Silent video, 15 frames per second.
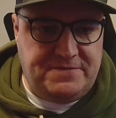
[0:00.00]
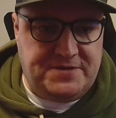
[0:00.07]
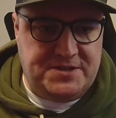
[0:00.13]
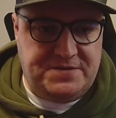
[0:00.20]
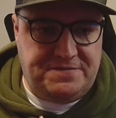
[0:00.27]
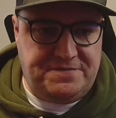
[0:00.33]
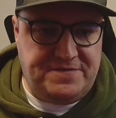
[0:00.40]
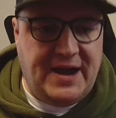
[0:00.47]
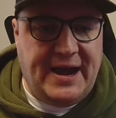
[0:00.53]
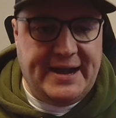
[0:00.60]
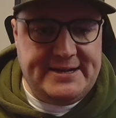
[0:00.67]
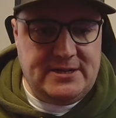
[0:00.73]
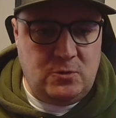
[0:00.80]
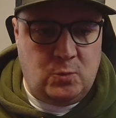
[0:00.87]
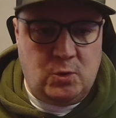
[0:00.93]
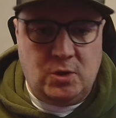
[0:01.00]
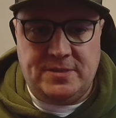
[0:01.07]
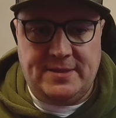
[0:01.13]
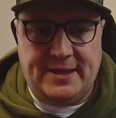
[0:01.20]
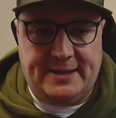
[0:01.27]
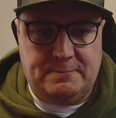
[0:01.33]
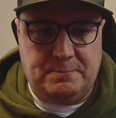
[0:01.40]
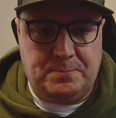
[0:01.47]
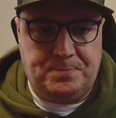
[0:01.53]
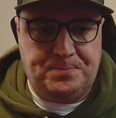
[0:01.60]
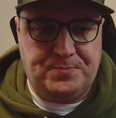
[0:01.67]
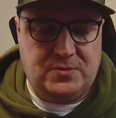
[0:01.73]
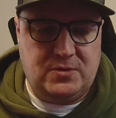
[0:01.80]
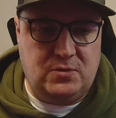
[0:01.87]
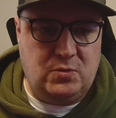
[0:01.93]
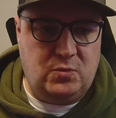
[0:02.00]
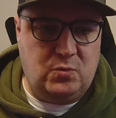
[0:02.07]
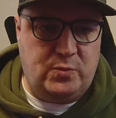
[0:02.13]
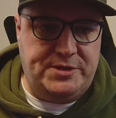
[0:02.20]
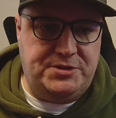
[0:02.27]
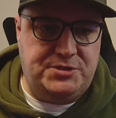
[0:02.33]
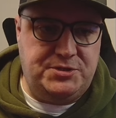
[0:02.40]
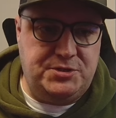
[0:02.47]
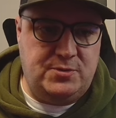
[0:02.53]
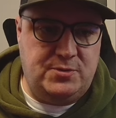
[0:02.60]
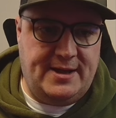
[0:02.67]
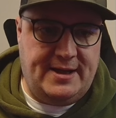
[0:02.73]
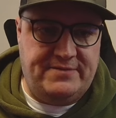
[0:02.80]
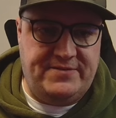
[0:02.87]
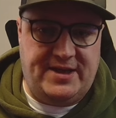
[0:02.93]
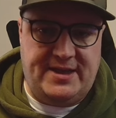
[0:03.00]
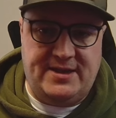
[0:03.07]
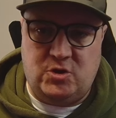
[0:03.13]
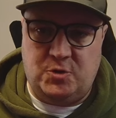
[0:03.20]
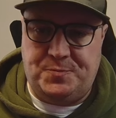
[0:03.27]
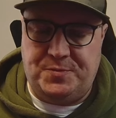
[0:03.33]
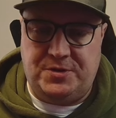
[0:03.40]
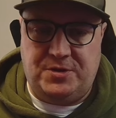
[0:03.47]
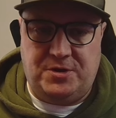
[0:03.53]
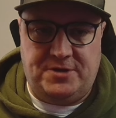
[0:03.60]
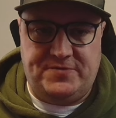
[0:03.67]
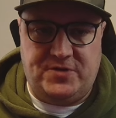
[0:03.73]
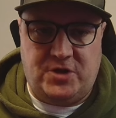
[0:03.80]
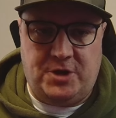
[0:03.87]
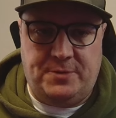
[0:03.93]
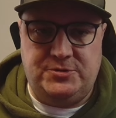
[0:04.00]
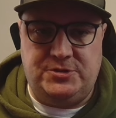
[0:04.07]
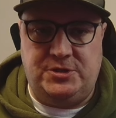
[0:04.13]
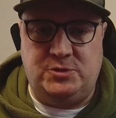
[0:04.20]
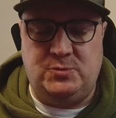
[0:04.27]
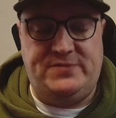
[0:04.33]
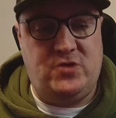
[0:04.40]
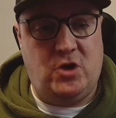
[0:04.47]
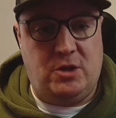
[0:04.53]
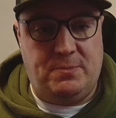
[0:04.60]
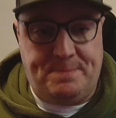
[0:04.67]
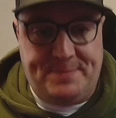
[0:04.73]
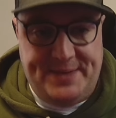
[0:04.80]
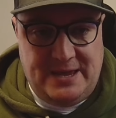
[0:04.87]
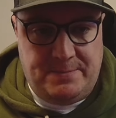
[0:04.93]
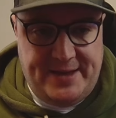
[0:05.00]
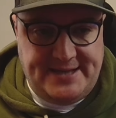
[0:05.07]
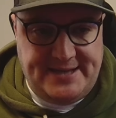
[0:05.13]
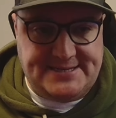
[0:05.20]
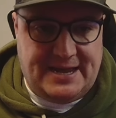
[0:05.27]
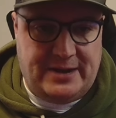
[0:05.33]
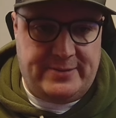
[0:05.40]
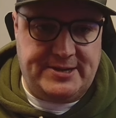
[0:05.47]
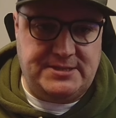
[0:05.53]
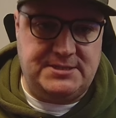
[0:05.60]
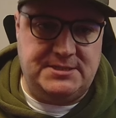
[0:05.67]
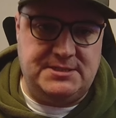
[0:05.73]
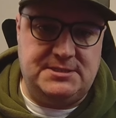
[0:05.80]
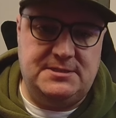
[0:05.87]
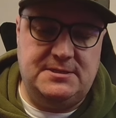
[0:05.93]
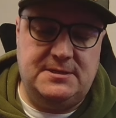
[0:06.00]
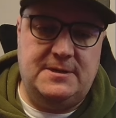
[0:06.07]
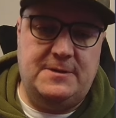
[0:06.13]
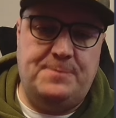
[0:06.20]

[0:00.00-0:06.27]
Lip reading: For the final one, then, we do have a couple of options. We've got big base characters.